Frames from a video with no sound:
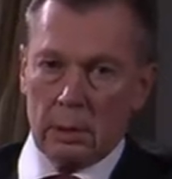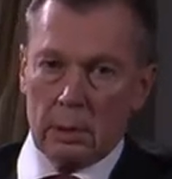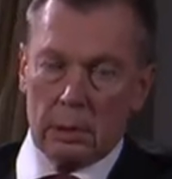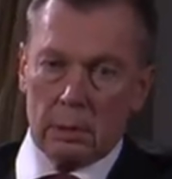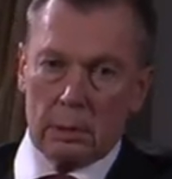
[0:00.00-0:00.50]

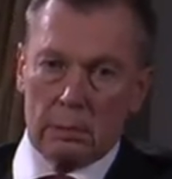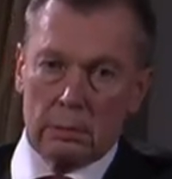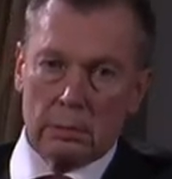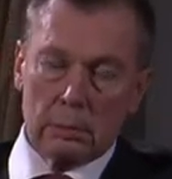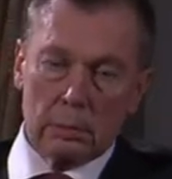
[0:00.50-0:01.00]

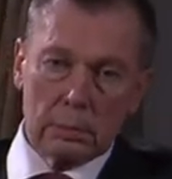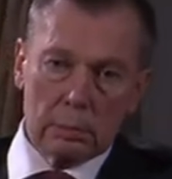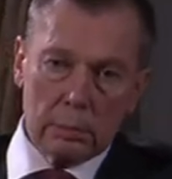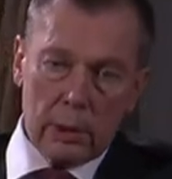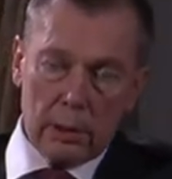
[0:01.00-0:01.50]

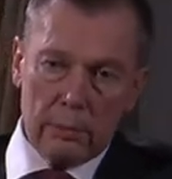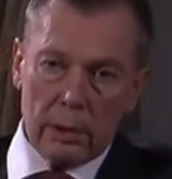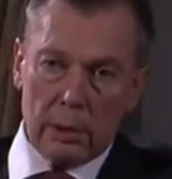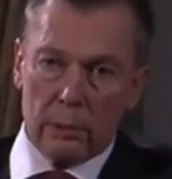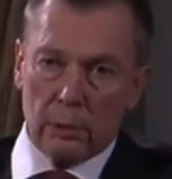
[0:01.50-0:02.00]
may
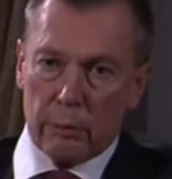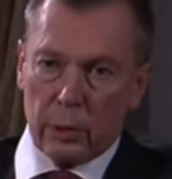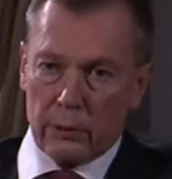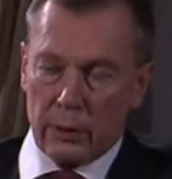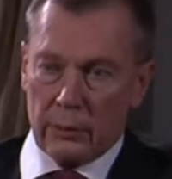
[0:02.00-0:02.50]
be
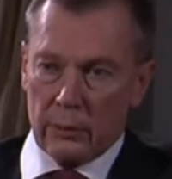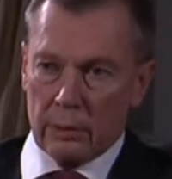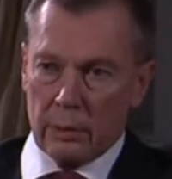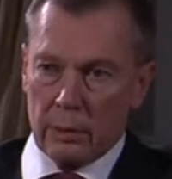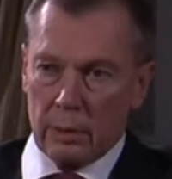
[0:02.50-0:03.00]
interpreted
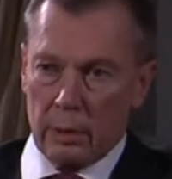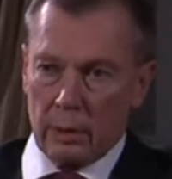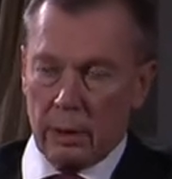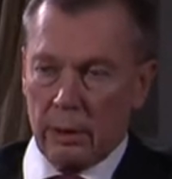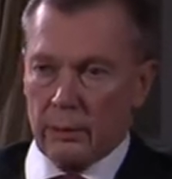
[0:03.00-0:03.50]

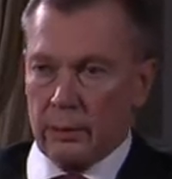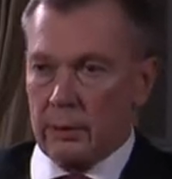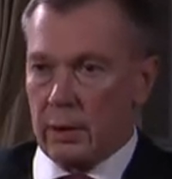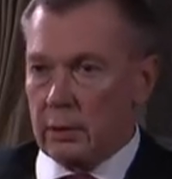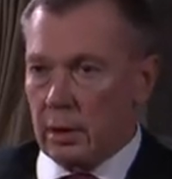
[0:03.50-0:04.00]
as
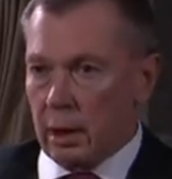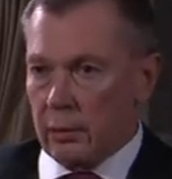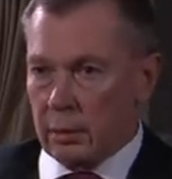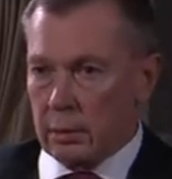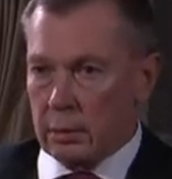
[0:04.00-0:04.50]
yet
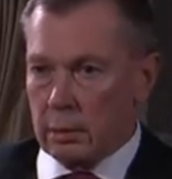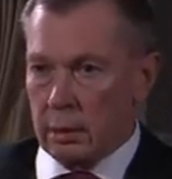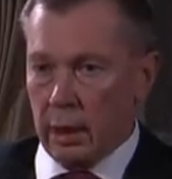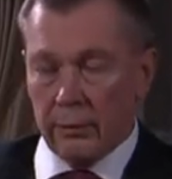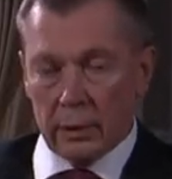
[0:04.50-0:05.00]
another
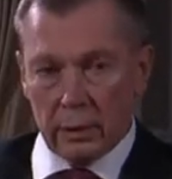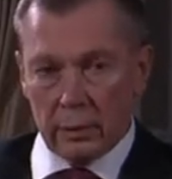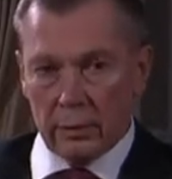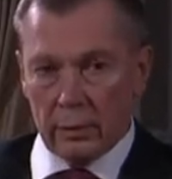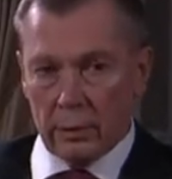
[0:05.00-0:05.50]

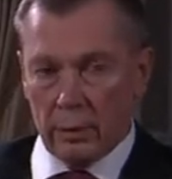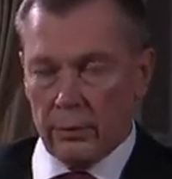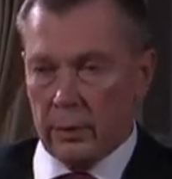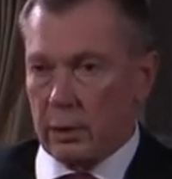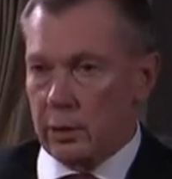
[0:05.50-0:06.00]
evidence
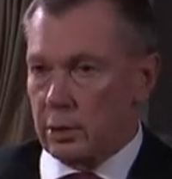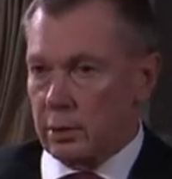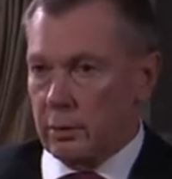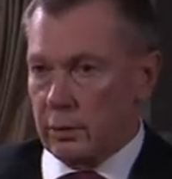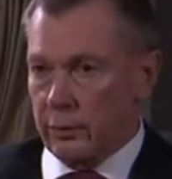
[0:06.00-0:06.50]
of the
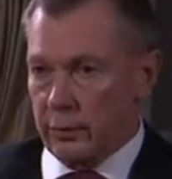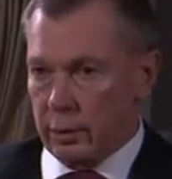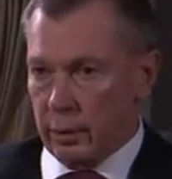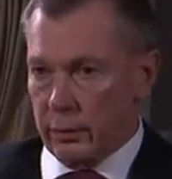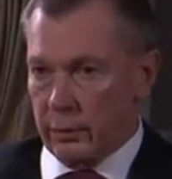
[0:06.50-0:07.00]
Russian
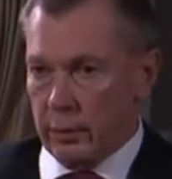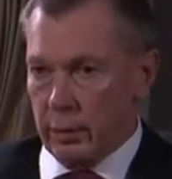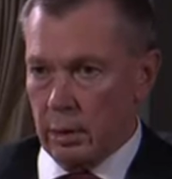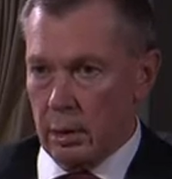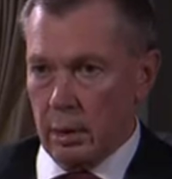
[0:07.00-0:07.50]
interference.
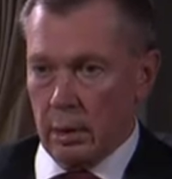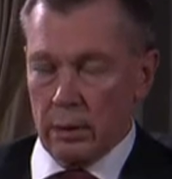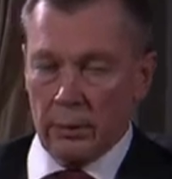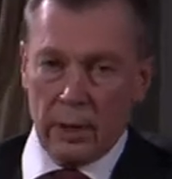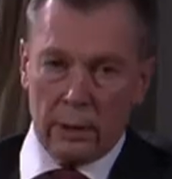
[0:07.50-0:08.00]

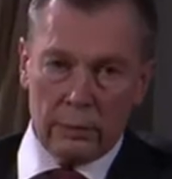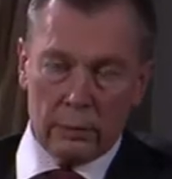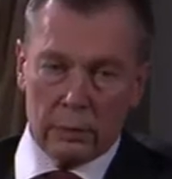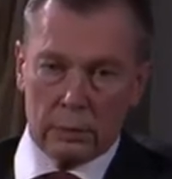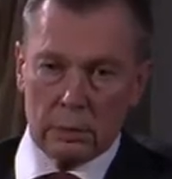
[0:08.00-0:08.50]

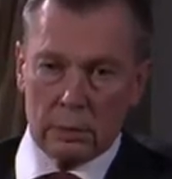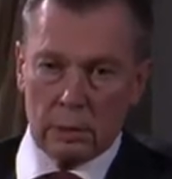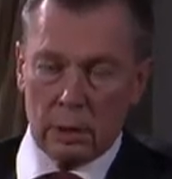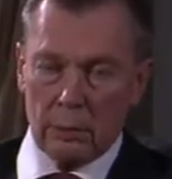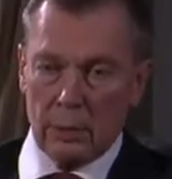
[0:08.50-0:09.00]
Therefore,
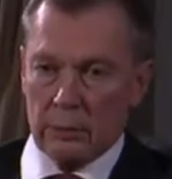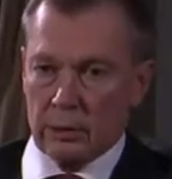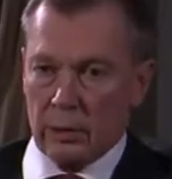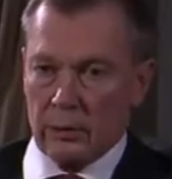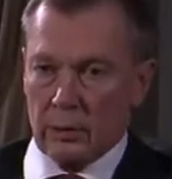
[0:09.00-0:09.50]
I will
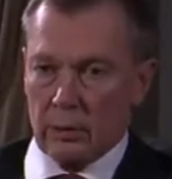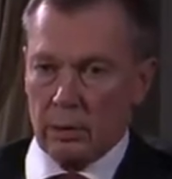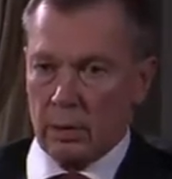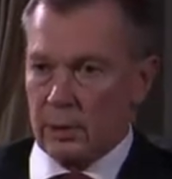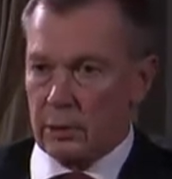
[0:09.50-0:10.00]
just
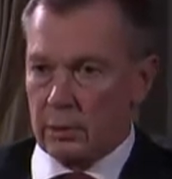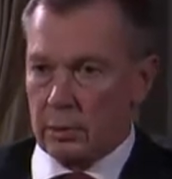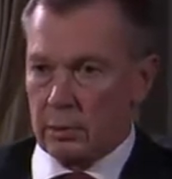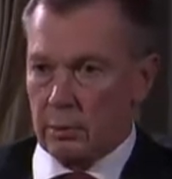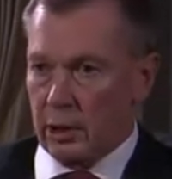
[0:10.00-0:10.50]
limit
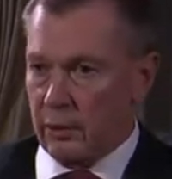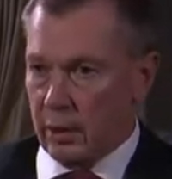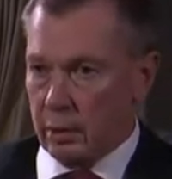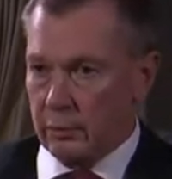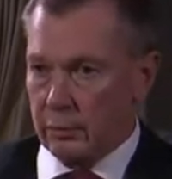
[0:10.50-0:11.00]

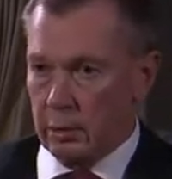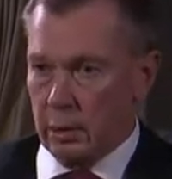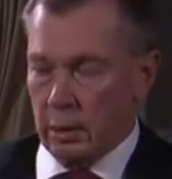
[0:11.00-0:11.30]
myself